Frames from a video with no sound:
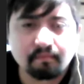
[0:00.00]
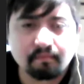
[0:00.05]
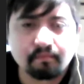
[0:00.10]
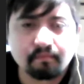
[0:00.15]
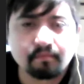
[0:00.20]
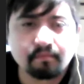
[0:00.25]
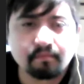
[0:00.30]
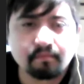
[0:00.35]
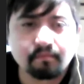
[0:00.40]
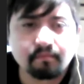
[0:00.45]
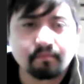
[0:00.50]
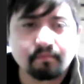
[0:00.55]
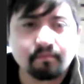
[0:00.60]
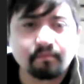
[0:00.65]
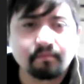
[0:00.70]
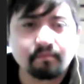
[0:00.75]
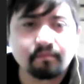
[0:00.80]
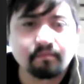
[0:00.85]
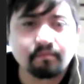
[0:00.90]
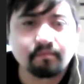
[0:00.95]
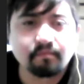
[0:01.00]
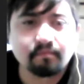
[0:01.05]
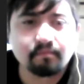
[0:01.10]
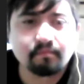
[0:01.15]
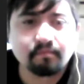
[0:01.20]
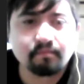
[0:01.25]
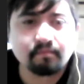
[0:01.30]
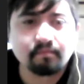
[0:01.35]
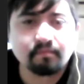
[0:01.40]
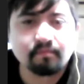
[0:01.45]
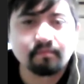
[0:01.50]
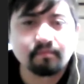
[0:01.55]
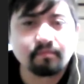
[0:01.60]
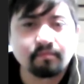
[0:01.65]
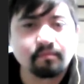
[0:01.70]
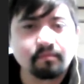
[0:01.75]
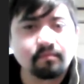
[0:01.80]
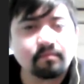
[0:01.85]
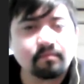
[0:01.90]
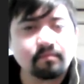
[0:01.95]

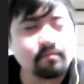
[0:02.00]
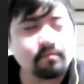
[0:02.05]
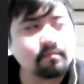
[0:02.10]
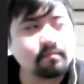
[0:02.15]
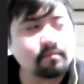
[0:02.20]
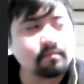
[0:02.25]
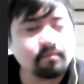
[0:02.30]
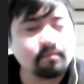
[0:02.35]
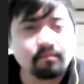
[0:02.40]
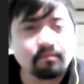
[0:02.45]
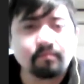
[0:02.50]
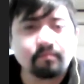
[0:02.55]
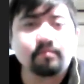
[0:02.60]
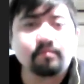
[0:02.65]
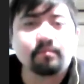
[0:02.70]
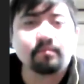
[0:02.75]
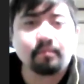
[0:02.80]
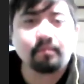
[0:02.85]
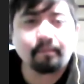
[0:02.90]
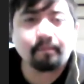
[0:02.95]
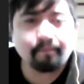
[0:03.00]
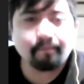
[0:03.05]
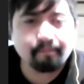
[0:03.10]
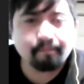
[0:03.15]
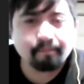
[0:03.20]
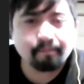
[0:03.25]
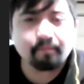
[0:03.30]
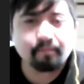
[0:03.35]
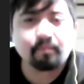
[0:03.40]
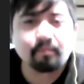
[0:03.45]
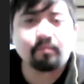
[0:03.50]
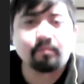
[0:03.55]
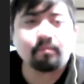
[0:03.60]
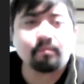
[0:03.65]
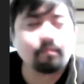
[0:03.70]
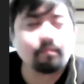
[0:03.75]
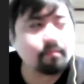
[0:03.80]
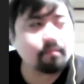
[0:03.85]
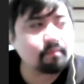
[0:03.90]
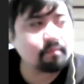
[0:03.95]

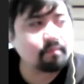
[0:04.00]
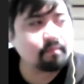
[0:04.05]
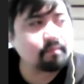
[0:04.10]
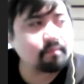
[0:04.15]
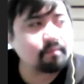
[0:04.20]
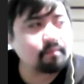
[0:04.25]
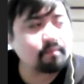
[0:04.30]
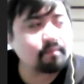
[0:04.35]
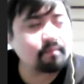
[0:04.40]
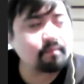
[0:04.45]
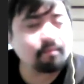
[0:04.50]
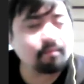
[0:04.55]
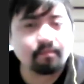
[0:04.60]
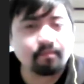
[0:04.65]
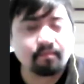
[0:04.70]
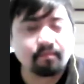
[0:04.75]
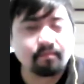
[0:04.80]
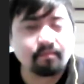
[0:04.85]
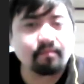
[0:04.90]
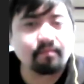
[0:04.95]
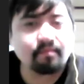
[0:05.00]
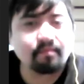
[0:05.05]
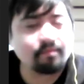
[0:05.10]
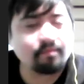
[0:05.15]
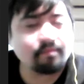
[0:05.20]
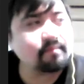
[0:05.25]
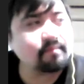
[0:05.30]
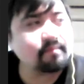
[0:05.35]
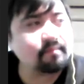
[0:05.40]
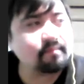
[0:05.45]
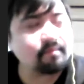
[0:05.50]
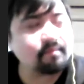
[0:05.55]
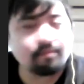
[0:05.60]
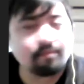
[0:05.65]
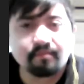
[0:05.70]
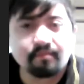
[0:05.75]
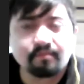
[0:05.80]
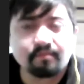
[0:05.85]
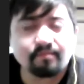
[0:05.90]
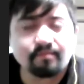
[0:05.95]

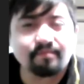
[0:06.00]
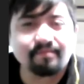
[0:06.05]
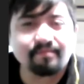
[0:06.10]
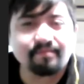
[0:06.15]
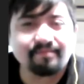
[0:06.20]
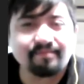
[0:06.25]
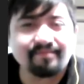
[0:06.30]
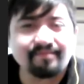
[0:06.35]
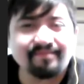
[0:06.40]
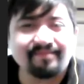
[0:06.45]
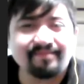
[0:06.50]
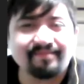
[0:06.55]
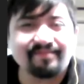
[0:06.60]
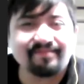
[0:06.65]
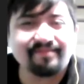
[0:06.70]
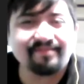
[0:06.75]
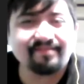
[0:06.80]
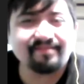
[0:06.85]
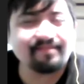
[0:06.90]
[no speech]